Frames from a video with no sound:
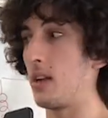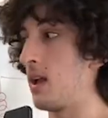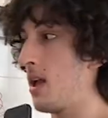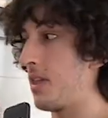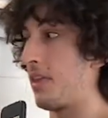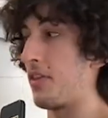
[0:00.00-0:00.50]

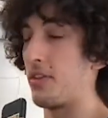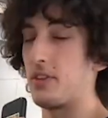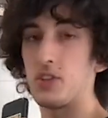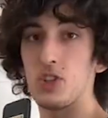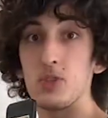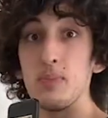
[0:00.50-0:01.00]
than the
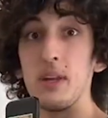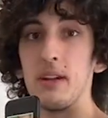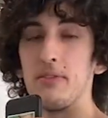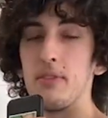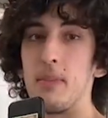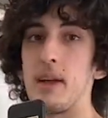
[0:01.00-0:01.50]
spin of the
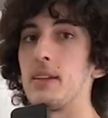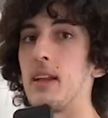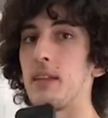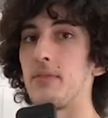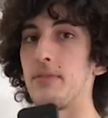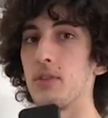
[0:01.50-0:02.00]
magnetic
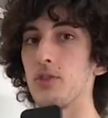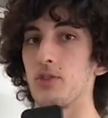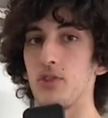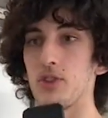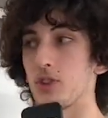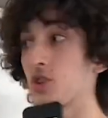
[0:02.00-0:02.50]
fields or the
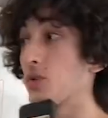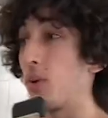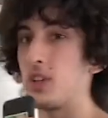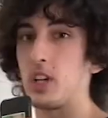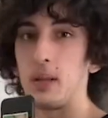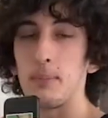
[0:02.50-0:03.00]

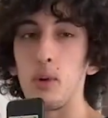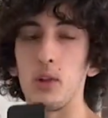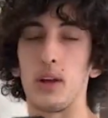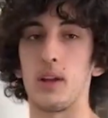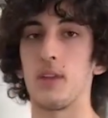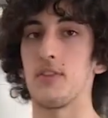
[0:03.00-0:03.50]
switching in
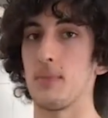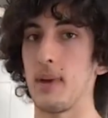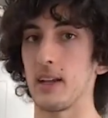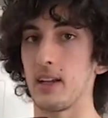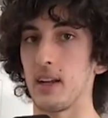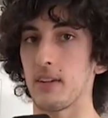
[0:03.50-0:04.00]
polarity of the
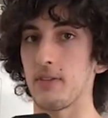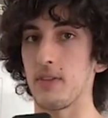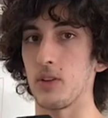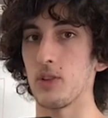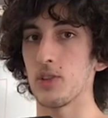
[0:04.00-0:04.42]
magnetic fields.